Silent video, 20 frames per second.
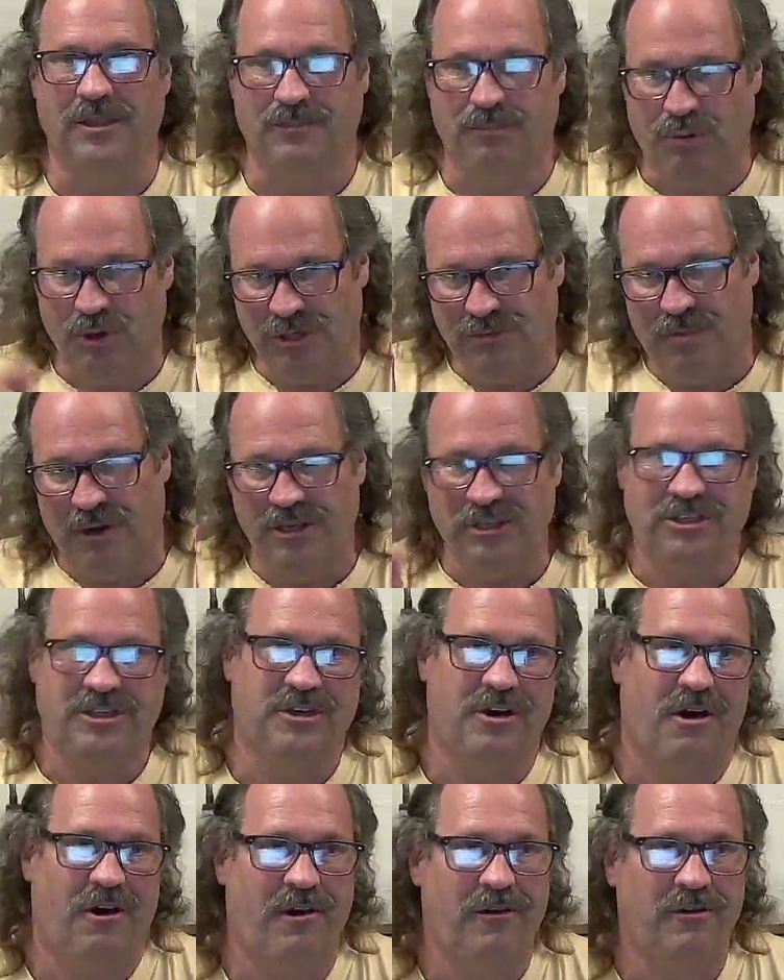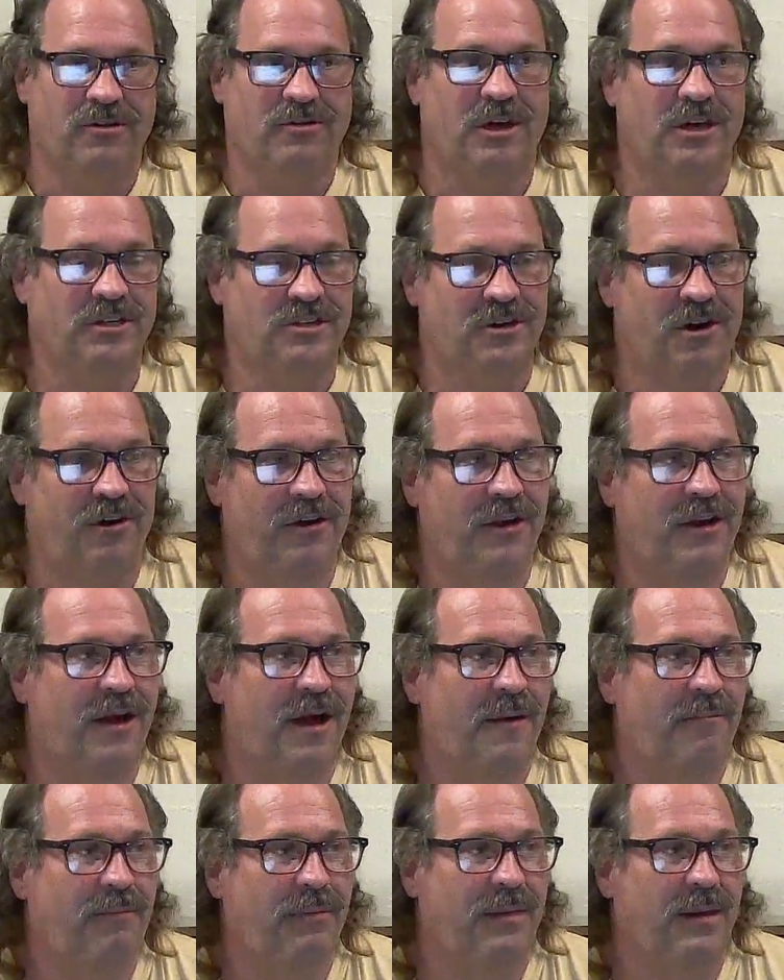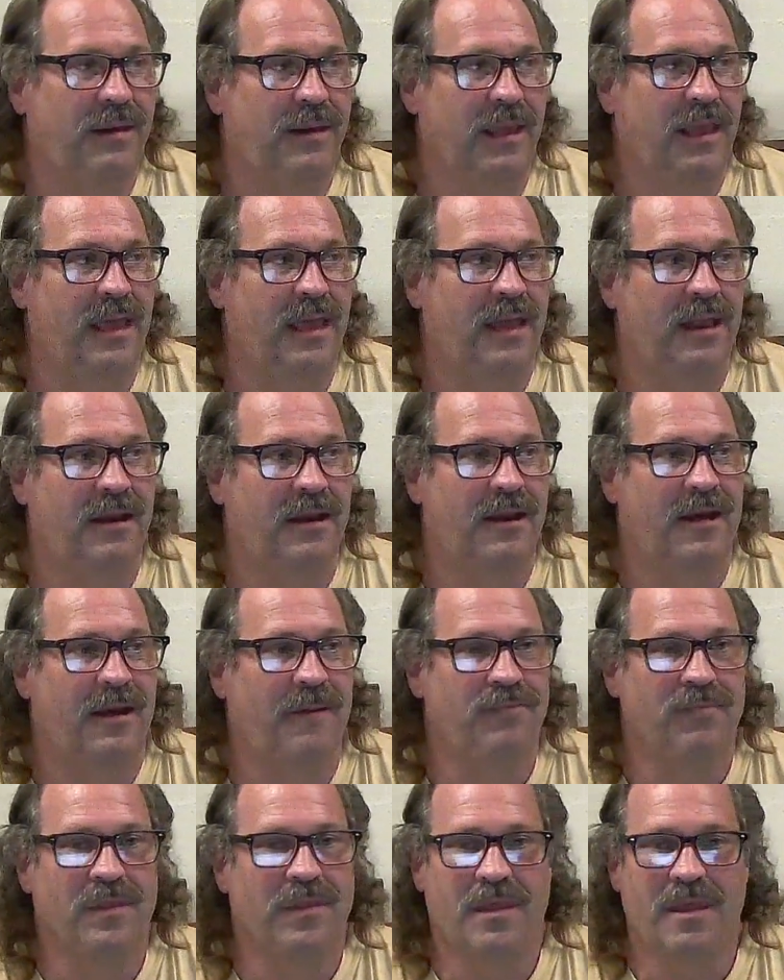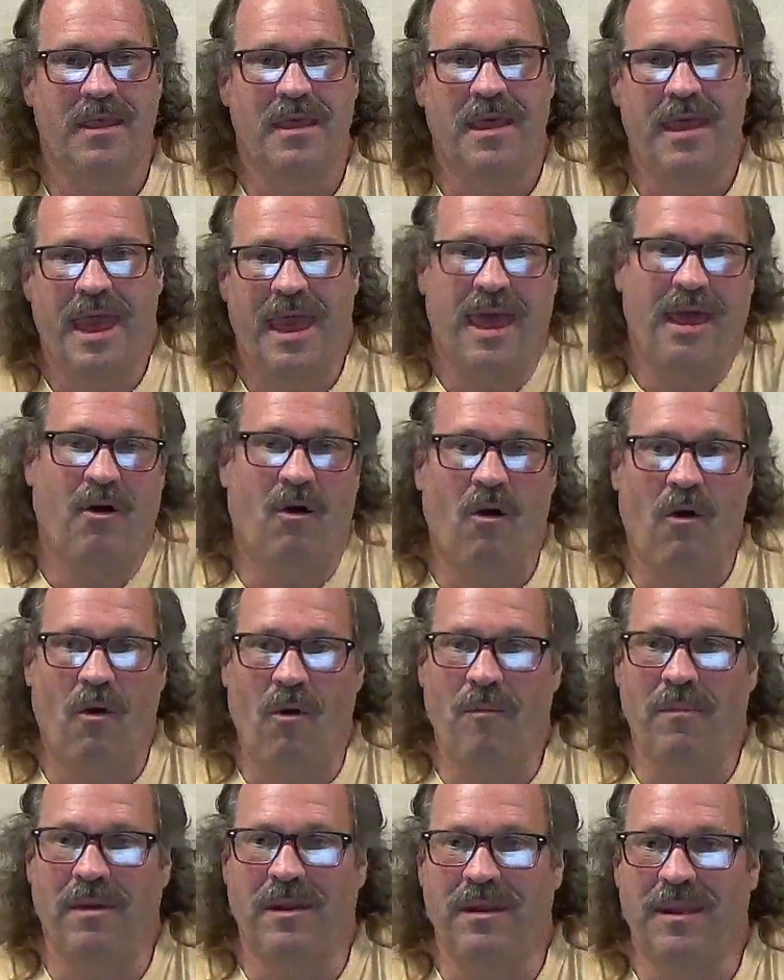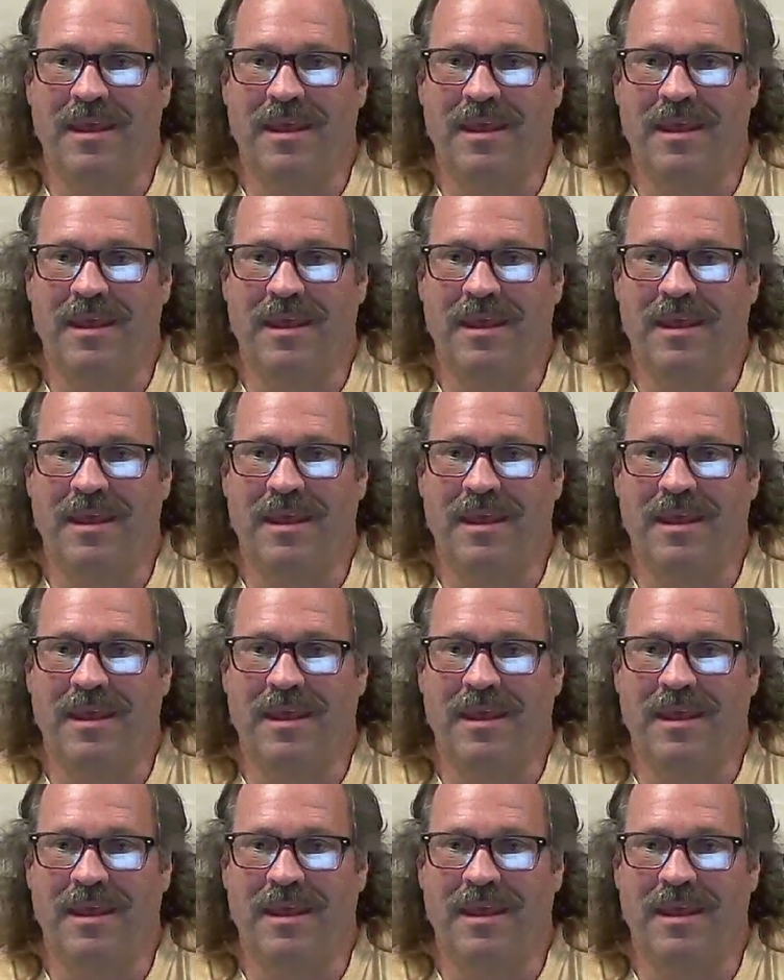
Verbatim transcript: It's push button start. So I started up and, and, um, uh, head home.